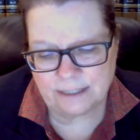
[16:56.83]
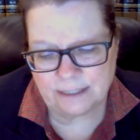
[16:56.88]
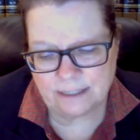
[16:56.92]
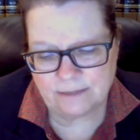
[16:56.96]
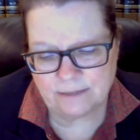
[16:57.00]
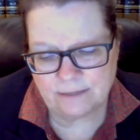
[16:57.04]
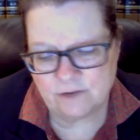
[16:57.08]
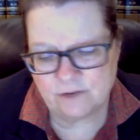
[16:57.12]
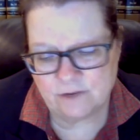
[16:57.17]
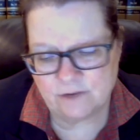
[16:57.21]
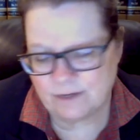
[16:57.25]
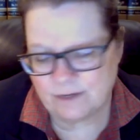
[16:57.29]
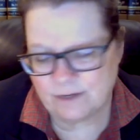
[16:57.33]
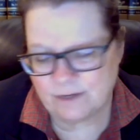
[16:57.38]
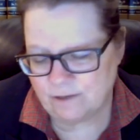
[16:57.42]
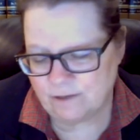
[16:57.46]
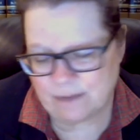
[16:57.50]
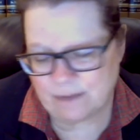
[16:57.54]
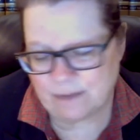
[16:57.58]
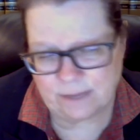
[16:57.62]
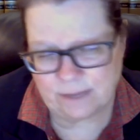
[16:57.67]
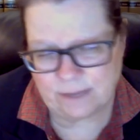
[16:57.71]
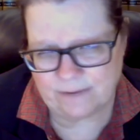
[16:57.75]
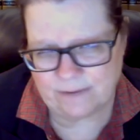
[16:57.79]
you can do
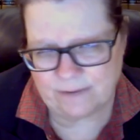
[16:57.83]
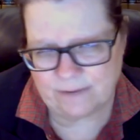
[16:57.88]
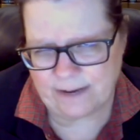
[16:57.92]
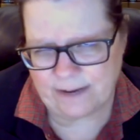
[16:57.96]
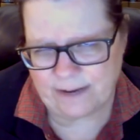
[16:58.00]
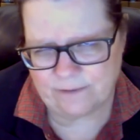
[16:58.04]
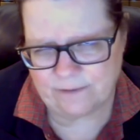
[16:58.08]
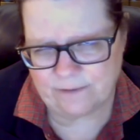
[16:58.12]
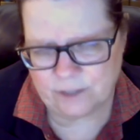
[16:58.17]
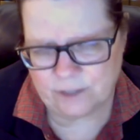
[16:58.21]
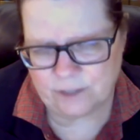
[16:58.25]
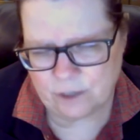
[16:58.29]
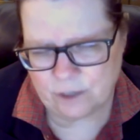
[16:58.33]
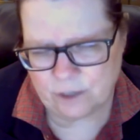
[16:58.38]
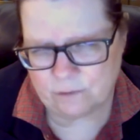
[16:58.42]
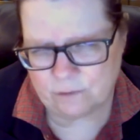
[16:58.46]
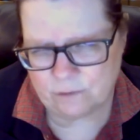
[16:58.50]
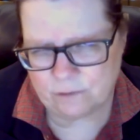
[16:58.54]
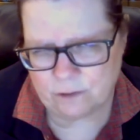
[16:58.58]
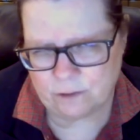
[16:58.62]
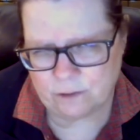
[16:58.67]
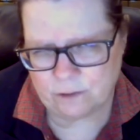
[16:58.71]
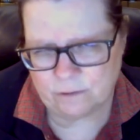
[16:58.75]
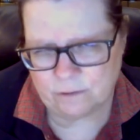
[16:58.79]
that without even having to go
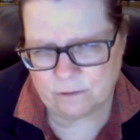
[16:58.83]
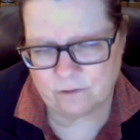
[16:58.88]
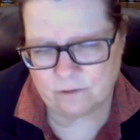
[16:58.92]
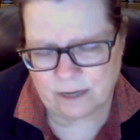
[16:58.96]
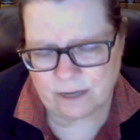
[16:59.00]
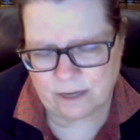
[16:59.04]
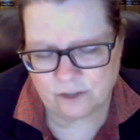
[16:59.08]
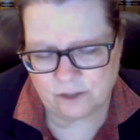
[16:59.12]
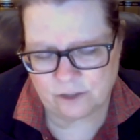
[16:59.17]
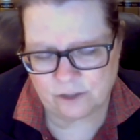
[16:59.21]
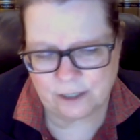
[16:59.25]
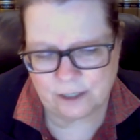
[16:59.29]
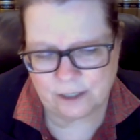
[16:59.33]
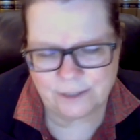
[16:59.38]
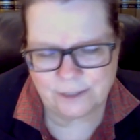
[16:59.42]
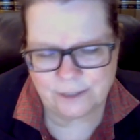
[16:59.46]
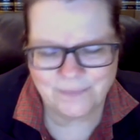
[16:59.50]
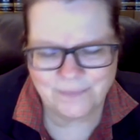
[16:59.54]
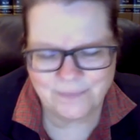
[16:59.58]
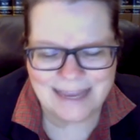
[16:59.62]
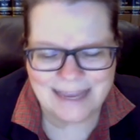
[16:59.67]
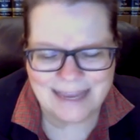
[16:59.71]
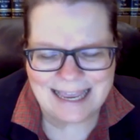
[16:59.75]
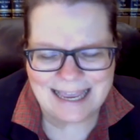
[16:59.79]
to the trial judge.
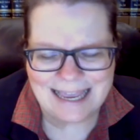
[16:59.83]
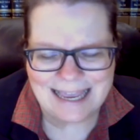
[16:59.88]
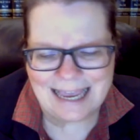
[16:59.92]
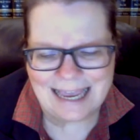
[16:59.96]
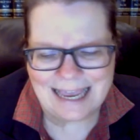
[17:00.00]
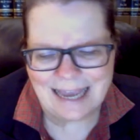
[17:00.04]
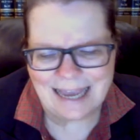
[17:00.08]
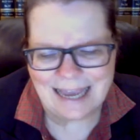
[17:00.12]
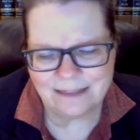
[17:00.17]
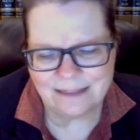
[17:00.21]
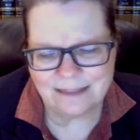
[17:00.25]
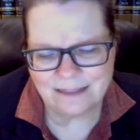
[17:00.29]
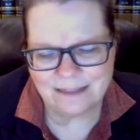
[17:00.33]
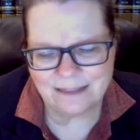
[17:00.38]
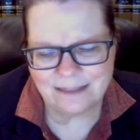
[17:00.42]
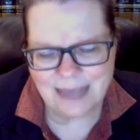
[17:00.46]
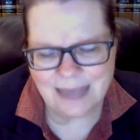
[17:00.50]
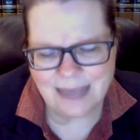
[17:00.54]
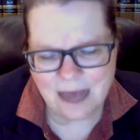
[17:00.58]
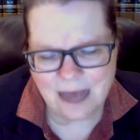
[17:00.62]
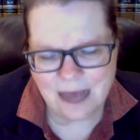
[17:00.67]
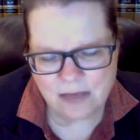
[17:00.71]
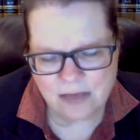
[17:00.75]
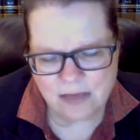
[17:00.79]
And the
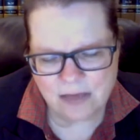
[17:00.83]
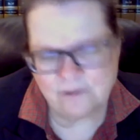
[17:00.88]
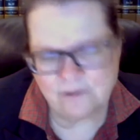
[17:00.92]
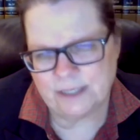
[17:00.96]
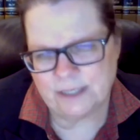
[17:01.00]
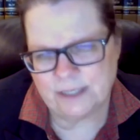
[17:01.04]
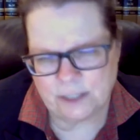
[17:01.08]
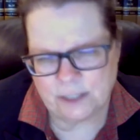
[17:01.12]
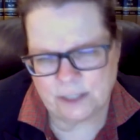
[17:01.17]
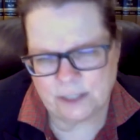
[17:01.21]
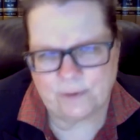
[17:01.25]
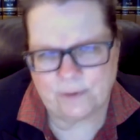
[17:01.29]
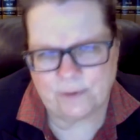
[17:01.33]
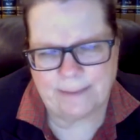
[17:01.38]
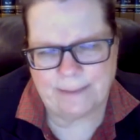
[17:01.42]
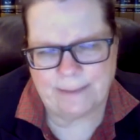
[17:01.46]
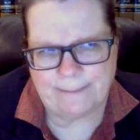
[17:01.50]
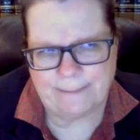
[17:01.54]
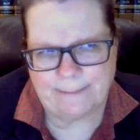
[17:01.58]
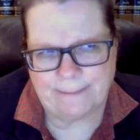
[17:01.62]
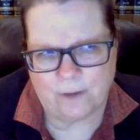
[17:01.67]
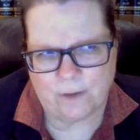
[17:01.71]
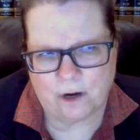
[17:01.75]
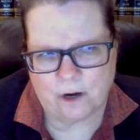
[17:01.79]
other thing to
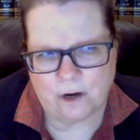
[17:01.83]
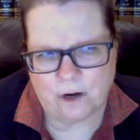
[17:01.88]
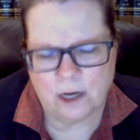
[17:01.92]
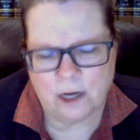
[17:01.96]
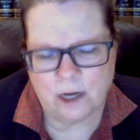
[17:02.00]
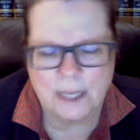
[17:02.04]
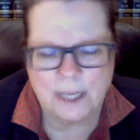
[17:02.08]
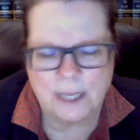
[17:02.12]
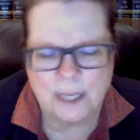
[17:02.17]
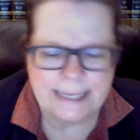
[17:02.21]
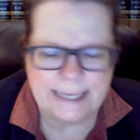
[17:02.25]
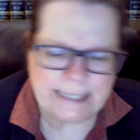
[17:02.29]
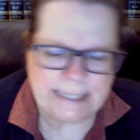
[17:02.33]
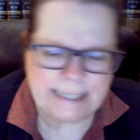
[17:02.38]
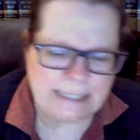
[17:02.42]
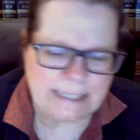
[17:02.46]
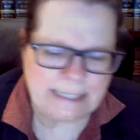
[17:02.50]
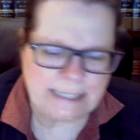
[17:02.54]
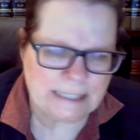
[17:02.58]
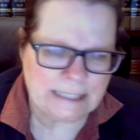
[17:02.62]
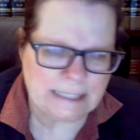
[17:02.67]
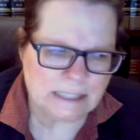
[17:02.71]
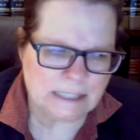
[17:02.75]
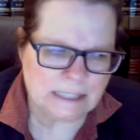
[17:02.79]
remember
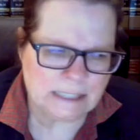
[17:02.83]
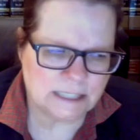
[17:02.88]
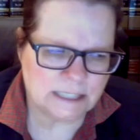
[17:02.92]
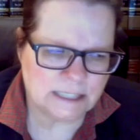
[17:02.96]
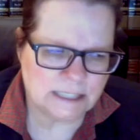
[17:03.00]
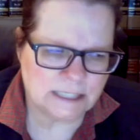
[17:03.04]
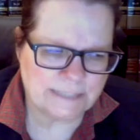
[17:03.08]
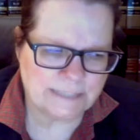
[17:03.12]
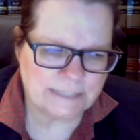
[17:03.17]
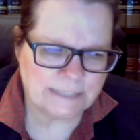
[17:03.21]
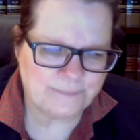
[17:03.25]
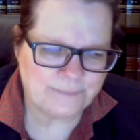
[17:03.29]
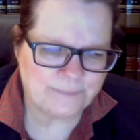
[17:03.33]
is,